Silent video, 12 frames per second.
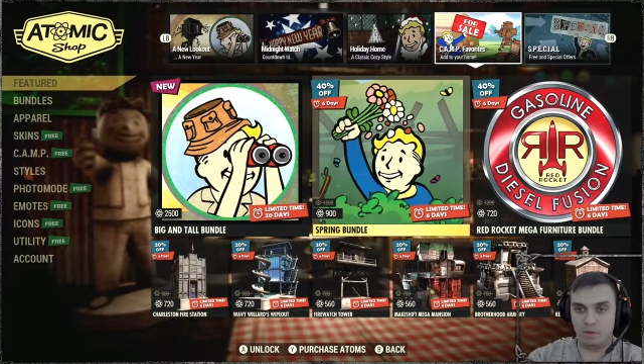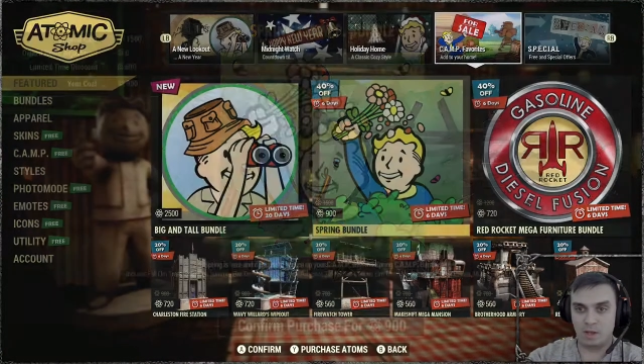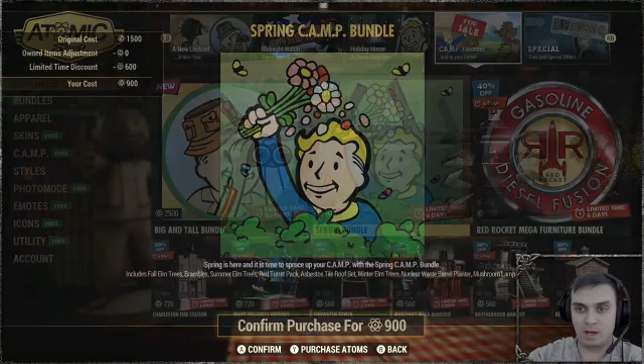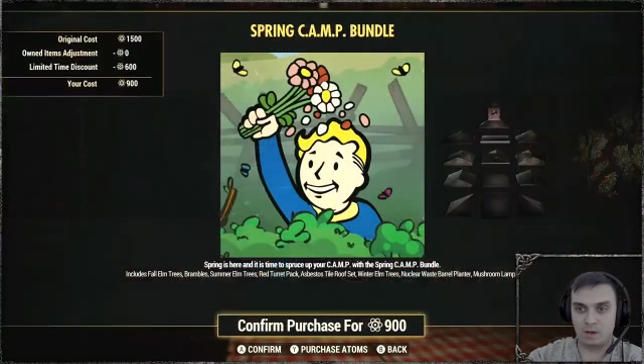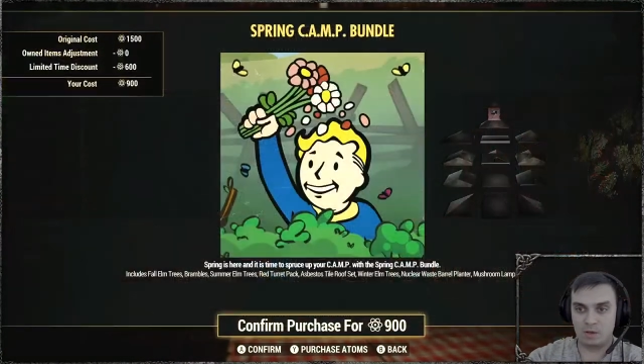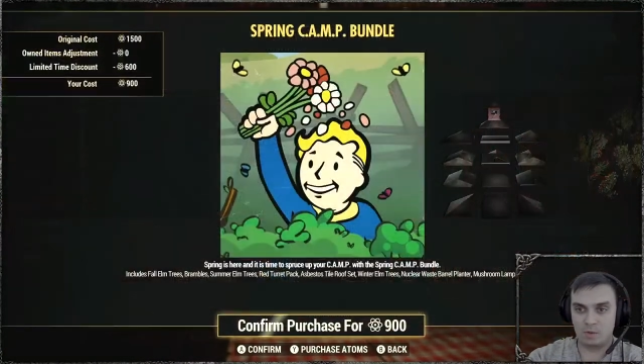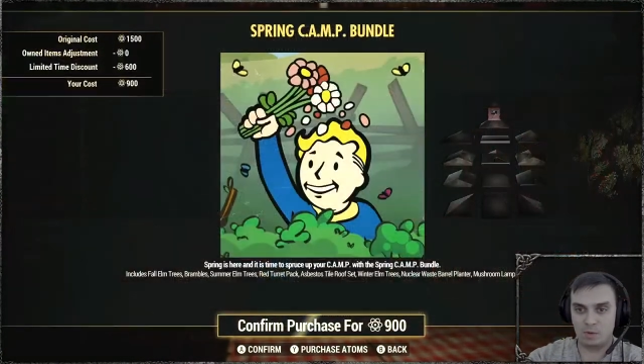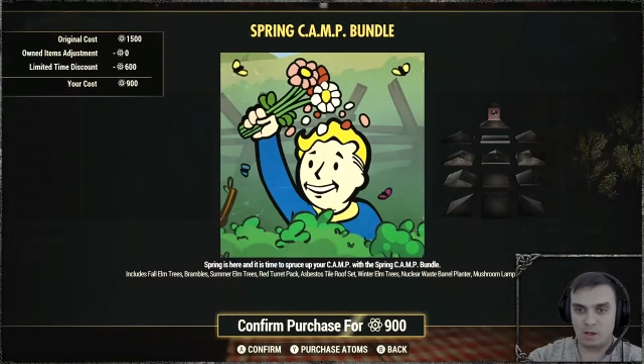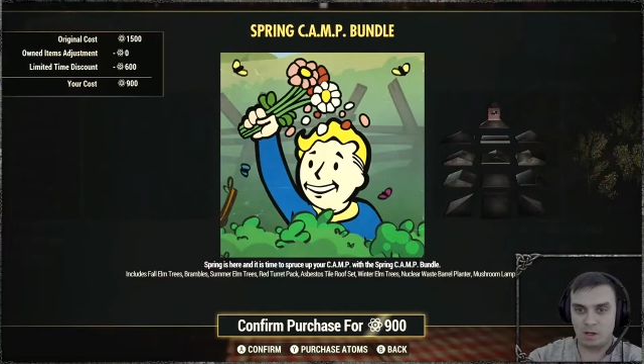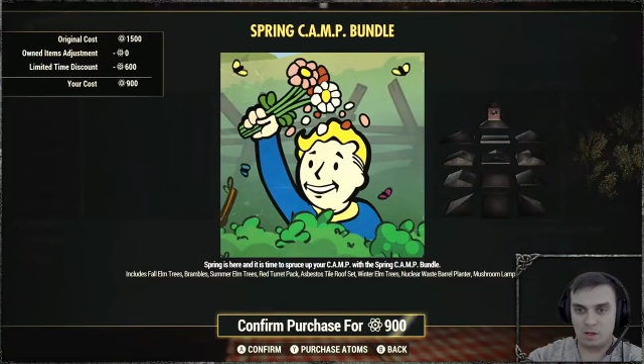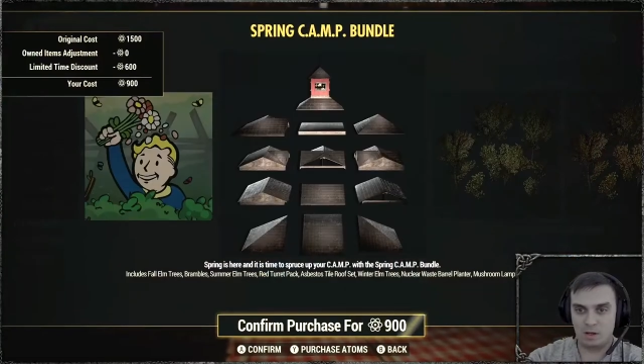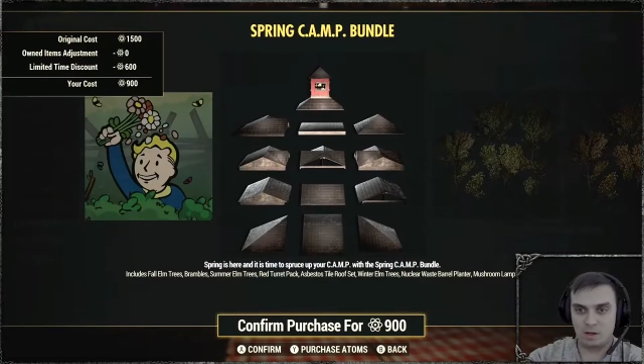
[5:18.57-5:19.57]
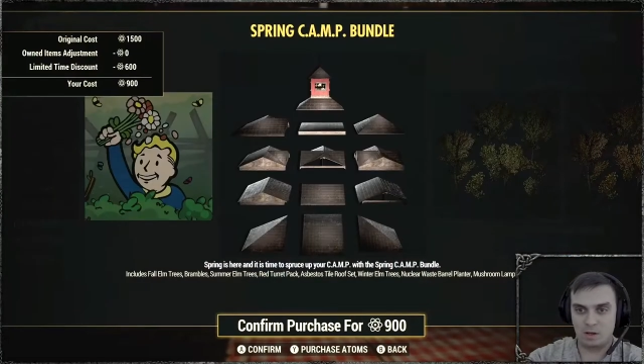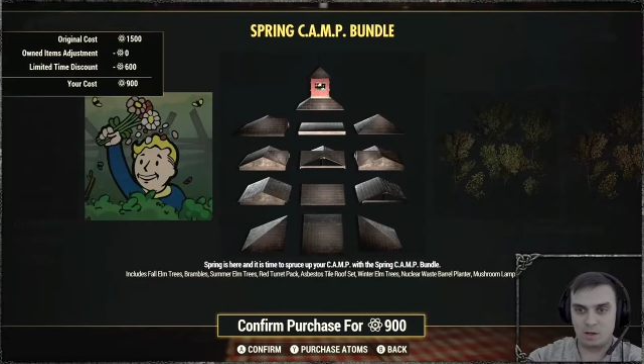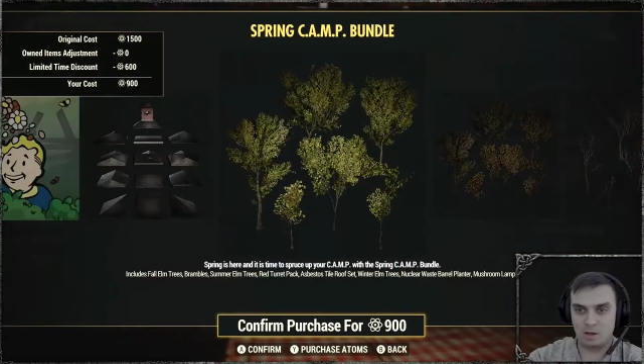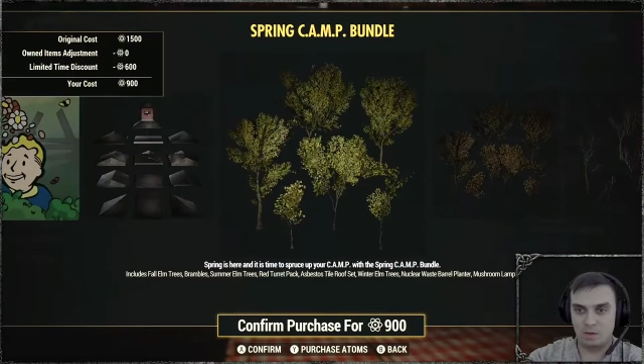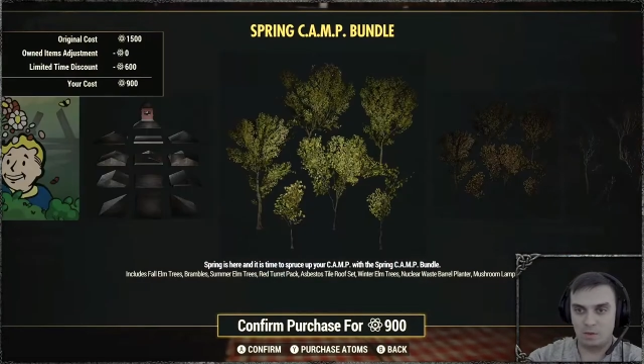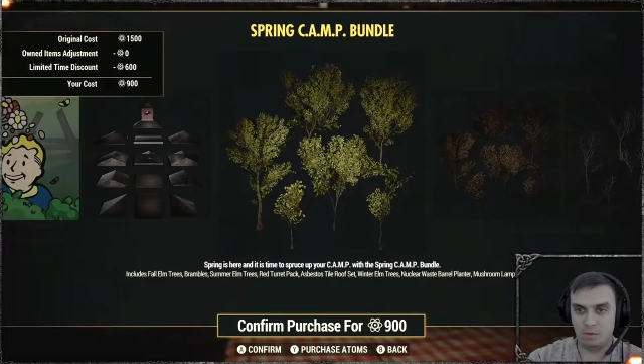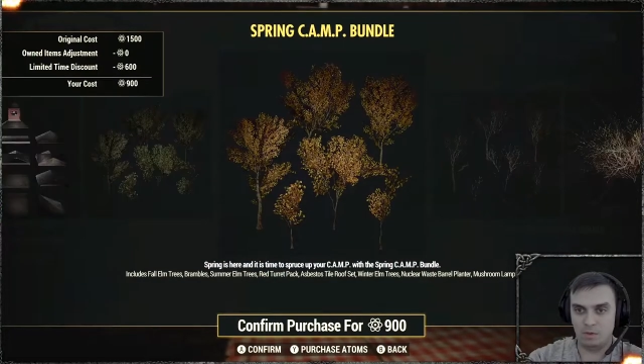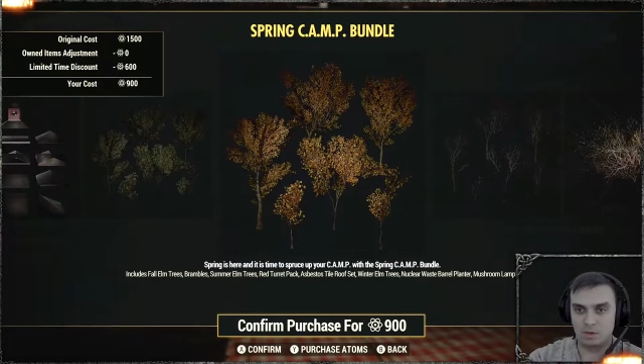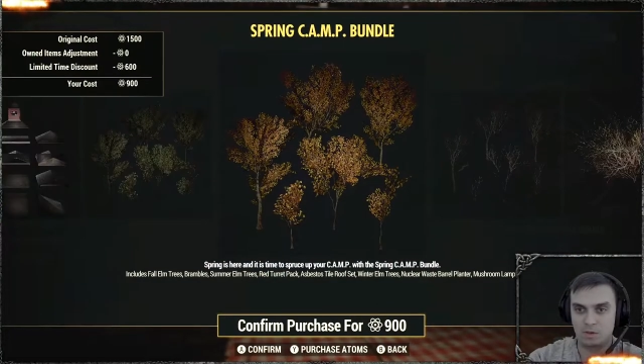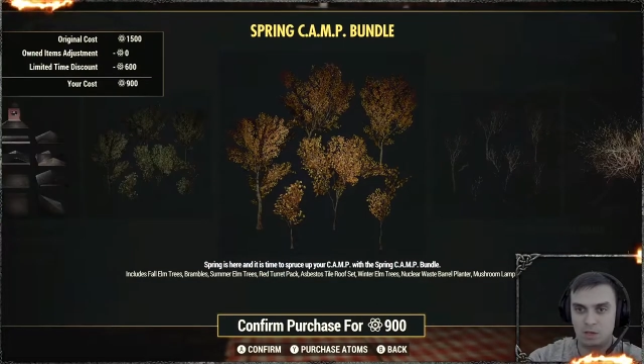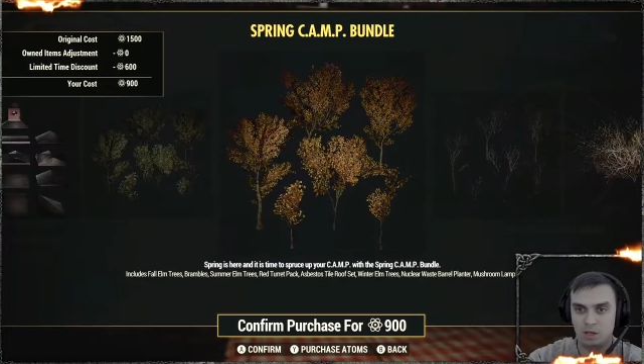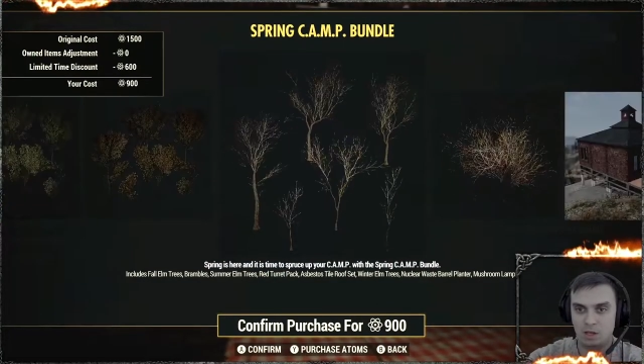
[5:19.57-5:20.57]
that as well. We'll
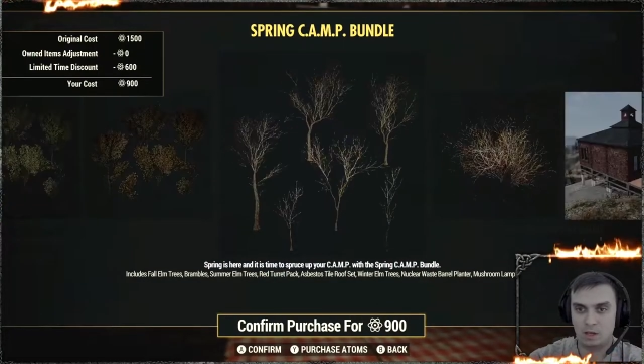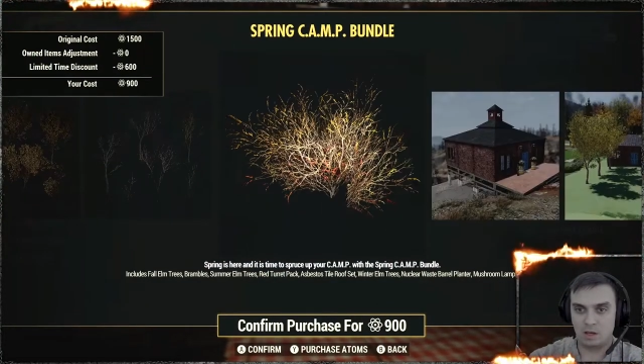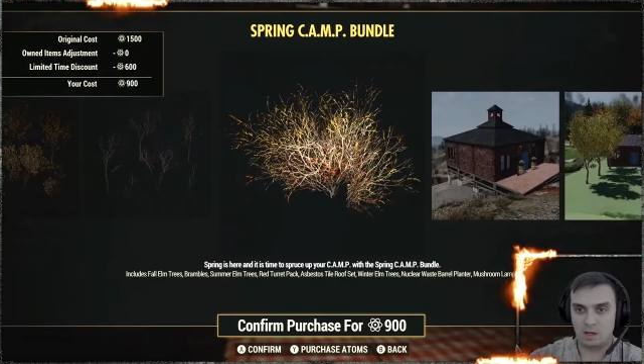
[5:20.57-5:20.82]
see.